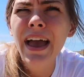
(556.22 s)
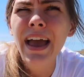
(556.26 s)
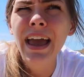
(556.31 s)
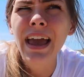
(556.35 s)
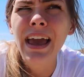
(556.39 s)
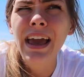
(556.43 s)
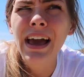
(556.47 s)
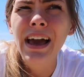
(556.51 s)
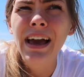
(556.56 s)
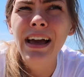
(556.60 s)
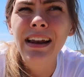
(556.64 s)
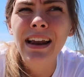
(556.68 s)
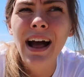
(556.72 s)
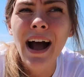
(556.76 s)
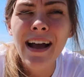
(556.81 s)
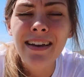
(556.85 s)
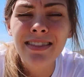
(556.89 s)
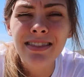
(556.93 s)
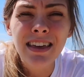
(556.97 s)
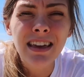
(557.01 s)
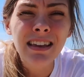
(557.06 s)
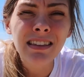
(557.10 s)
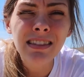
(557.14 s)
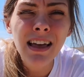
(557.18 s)
And I
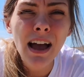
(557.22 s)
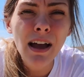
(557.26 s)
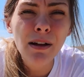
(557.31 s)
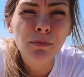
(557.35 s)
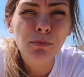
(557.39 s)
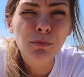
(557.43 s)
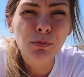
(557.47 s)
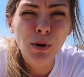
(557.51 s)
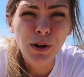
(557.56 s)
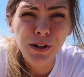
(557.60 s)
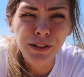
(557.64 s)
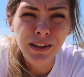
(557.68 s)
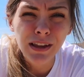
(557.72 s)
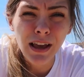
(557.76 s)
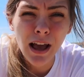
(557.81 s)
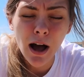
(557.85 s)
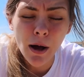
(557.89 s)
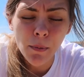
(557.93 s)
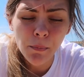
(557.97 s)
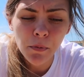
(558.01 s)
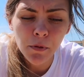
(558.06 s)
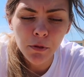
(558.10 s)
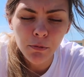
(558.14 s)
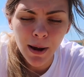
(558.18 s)
think that really
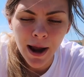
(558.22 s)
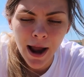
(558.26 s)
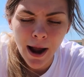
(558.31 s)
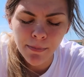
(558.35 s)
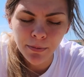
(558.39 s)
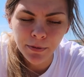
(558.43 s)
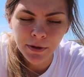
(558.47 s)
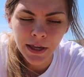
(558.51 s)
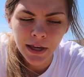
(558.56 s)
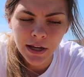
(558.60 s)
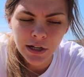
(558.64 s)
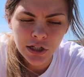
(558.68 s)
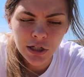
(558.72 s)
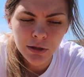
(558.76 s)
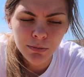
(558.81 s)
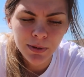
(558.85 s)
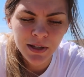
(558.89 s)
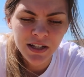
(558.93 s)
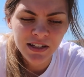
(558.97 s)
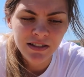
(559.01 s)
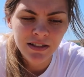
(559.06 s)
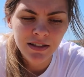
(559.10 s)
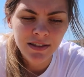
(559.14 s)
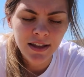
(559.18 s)
helped with my application,
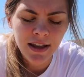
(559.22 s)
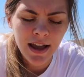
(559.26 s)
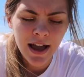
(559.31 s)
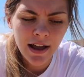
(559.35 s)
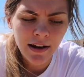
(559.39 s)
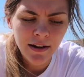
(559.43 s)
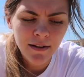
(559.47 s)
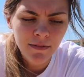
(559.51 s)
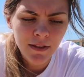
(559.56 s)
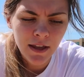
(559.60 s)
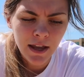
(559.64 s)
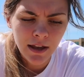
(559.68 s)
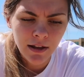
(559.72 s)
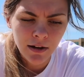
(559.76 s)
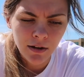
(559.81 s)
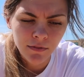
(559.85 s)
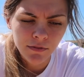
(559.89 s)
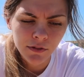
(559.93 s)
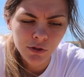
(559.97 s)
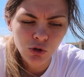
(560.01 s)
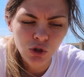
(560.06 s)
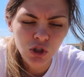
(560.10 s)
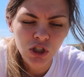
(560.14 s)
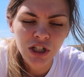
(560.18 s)
because at the end of the
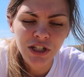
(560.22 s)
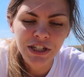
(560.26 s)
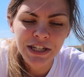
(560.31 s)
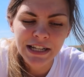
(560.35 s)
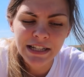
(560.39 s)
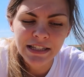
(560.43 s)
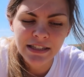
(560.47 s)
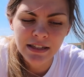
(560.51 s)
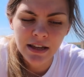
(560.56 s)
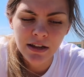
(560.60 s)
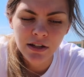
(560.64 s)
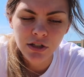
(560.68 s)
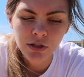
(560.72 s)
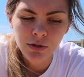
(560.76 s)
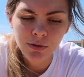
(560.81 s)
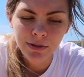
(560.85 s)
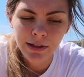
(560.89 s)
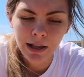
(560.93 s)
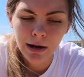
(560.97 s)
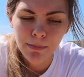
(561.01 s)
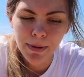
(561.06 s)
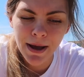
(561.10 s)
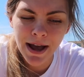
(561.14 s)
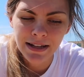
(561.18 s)
interview, she did say she was
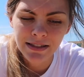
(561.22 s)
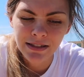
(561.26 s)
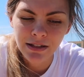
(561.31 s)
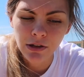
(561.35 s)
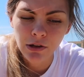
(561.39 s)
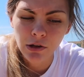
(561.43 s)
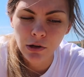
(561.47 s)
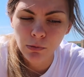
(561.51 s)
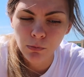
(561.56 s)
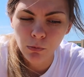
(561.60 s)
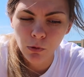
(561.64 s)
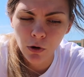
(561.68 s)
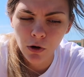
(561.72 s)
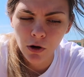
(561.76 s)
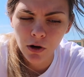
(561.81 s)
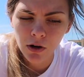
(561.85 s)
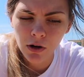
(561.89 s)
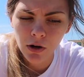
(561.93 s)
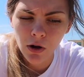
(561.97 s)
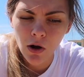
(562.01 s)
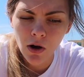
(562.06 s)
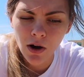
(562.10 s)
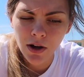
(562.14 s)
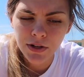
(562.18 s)
going to pass a good
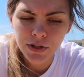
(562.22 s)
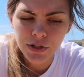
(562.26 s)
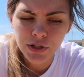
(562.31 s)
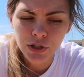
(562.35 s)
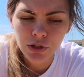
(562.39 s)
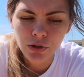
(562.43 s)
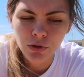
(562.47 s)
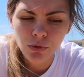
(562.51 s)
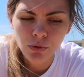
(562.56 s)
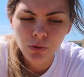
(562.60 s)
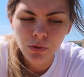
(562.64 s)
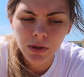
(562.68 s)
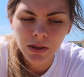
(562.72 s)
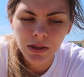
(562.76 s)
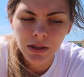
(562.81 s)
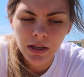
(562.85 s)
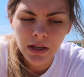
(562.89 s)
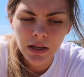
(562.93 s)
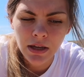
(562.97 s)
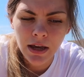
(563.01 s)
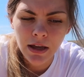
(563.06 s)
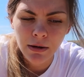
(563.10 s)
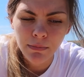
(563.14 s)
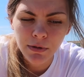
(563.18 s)
word on to
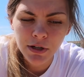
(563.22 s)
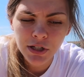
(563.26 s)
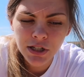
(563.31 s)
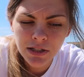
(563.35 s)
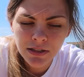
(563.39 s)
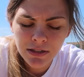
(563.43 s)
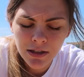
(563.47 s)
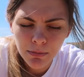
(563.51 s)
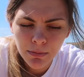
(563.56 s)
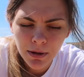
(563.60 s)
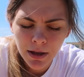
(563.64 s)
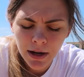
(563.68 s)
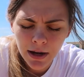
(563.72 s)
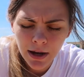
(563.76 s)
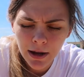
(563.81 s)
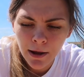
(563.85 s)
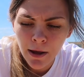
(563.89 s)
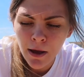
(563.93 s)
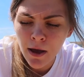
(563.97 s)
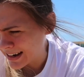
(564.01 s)
the admissions committee.